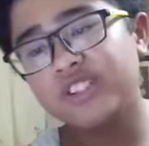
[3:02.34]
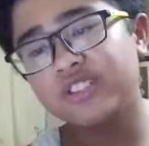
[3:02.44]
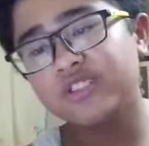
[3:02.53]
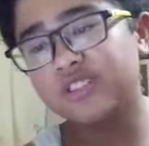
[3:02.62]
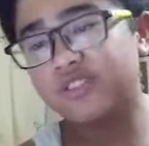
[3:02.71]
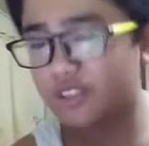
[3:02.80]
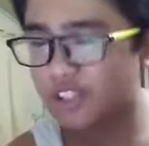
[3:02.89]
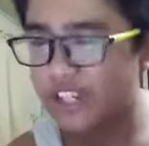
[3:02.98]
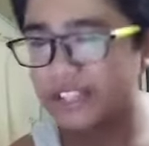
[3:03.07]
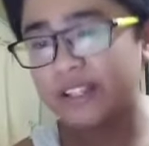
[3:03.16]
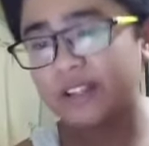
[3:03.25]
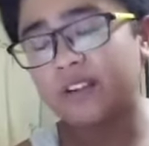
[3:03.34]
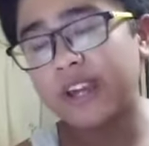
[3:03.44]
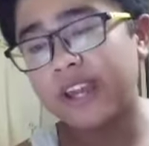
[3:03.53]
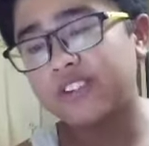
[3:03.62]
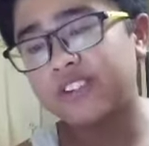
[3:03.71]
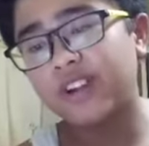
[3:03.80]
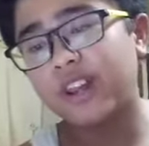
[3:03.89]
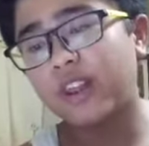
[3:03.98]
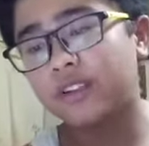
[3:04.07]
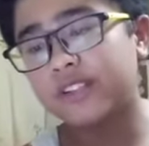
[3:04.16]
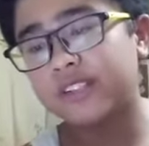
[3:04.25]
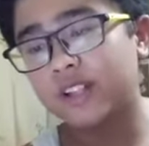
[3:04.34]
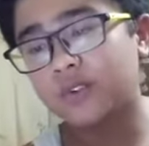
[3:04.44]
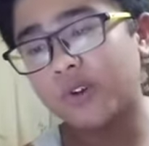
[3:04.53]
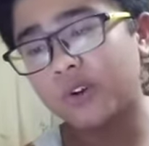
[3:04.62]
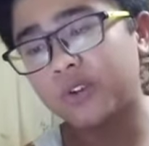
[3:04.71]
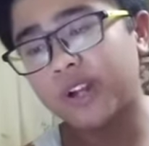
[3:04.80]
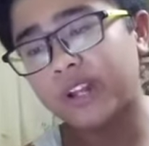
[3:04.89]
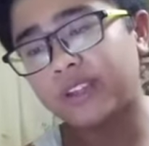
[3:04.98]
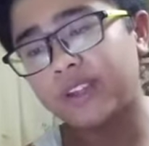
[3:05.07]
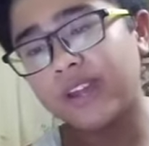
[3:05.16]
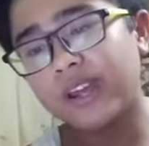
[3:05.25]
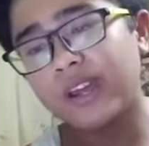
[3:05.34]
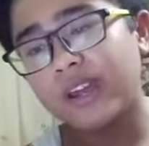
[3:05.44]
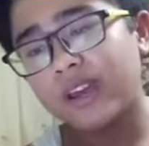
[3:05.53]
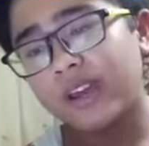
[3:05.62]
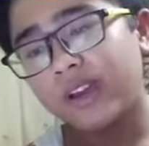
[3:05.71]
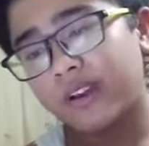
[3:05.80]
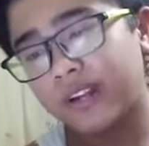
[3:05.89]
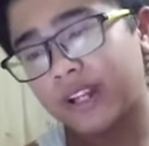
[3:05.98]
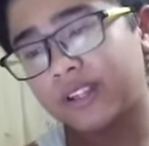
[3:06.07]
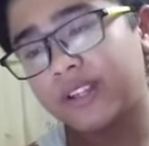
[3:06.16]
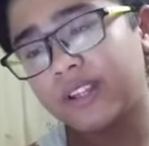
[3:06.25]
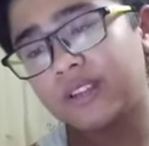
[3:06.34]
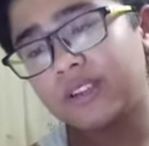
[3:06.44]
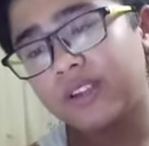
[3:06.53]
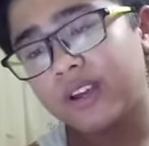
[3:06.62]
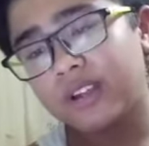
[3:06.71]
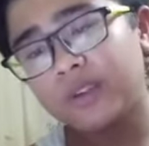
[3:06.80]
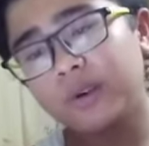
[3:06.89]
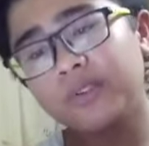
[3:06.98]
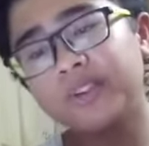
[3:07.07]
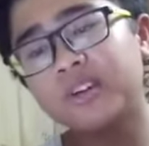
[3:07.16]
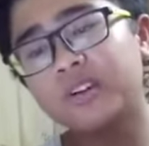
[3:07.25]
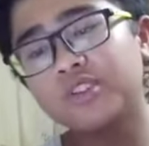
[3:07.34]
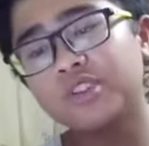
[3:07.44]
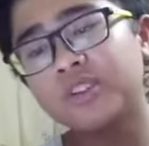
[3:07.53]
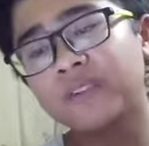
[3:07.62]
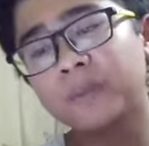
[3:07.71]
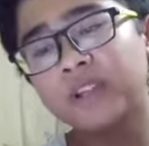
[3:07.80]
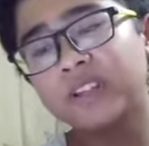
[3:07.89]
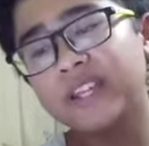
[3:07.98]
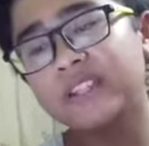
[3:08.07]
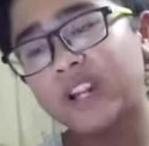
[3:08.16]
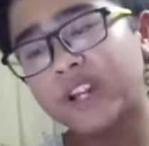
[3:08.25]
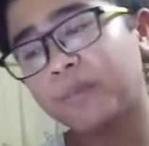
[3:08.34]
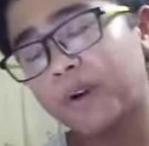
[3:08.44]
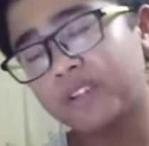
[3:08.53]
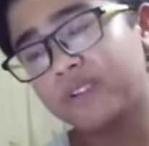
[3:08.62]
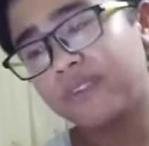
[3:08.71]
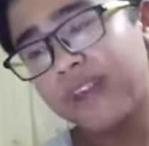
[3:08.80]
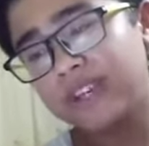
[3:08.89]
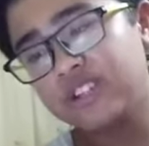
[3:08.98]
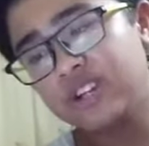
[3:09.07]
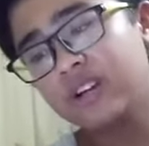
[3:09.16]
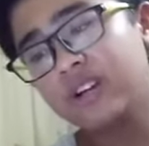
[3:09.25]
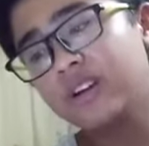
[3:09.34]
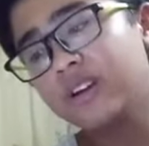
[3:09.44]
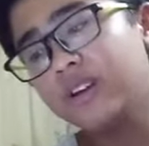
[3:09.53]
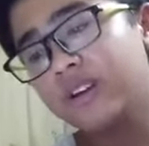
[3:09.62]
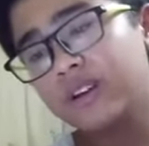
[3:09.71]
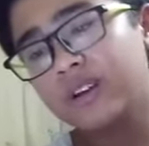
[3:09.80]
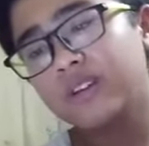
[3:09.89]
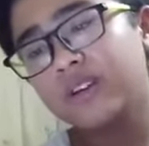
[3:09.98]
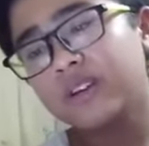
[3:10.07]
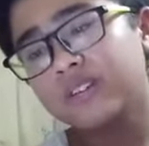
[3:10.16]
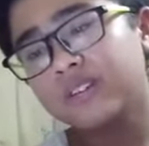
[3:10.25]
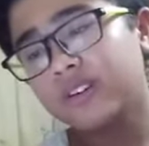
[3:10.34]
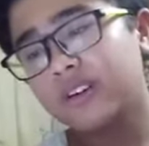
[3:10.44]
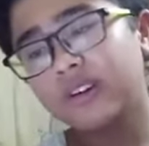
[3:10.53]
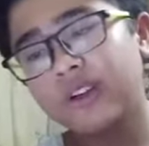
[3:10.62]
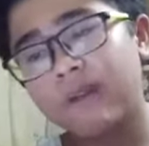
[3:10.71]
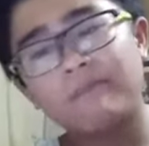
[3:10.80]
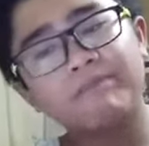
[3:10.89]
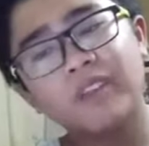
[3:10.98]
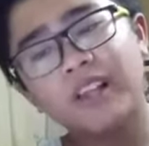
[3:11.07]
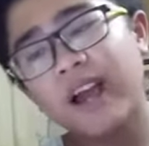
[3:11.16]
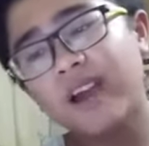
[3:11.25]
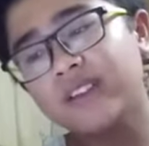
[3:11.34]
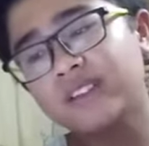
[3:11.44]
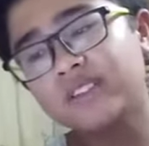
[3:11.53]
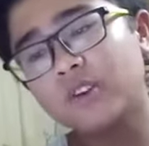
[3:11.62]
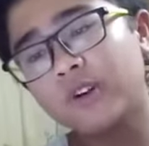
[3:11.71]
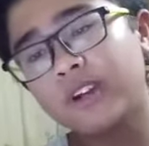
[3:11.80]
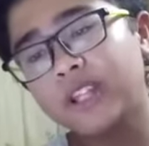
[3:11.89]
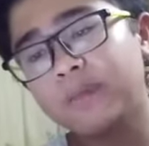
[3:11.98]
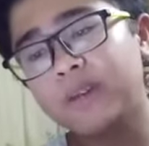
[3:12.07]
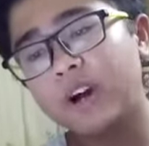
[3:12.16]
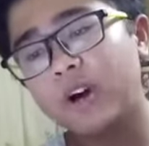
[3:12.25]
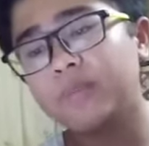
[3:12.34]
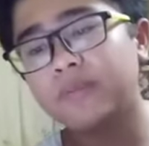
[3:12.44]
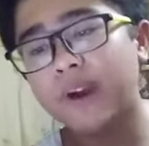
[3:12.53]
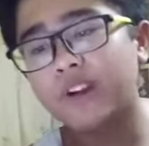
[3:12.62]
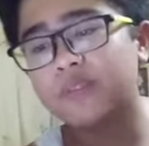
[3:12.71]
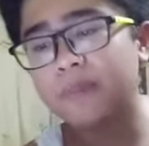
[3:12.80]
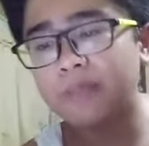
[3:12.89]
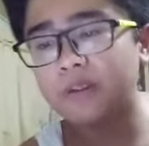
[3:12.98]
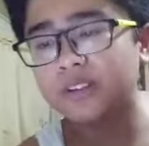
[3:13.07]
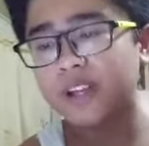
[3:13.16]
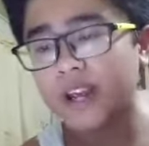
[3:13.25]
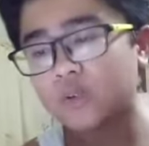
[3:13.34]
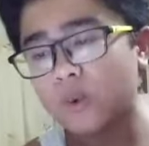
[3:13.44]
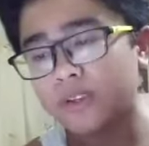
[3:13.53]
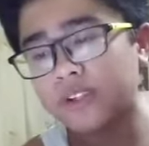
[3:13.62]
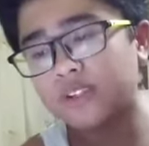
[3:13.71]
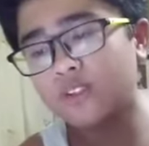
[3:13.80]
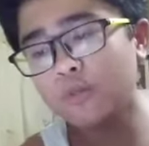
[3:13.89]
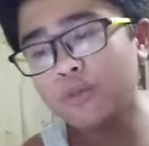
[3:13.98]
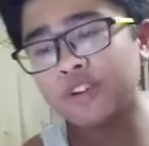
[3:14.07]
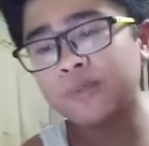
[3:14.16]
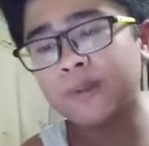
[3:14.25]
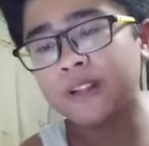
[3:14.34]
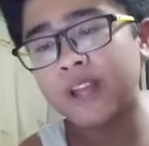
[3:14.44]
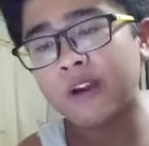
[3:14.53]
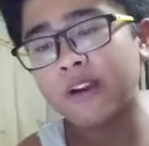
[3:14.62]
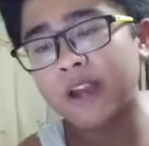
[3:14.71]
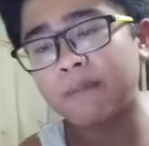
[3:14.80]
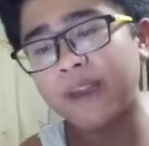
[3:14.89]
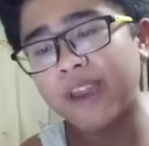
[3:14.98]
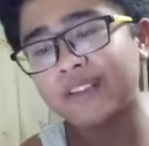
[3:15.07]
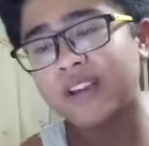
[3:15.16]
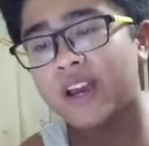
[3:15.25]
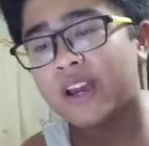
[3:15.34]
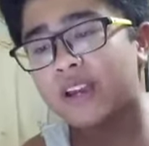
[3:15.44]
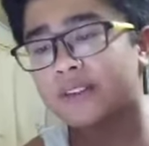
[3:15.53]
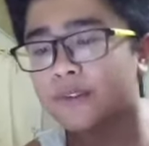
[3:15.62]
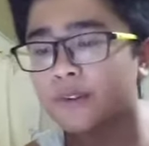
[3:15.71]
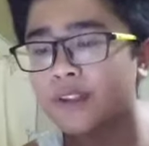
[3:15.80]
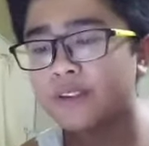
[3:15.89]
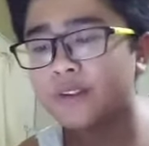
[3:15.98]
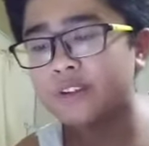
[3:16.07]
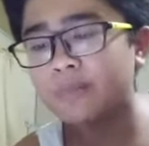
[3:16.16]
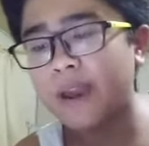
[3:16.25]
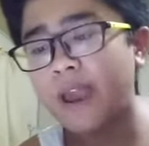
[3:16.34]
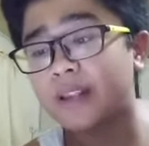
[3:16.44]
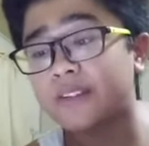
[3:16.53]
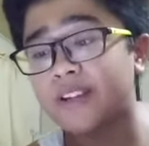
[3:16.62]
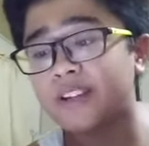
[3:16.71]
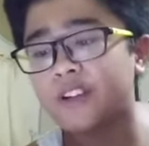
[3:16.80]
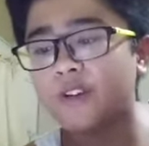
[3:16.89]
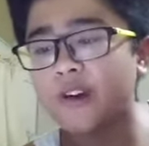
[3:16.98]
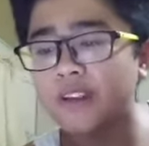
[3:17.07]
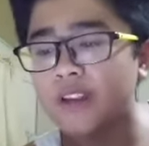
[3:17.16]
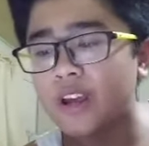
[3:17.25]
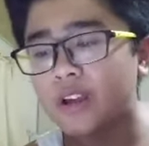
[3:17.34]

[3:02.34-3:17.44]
strategic location along the Silk Road connected it to the cultures of the Middle East and other parts of Asia. So yeah, the land has historically been home to various peoples and has witnessed numerous military campaigns, including those by Alexander the Great,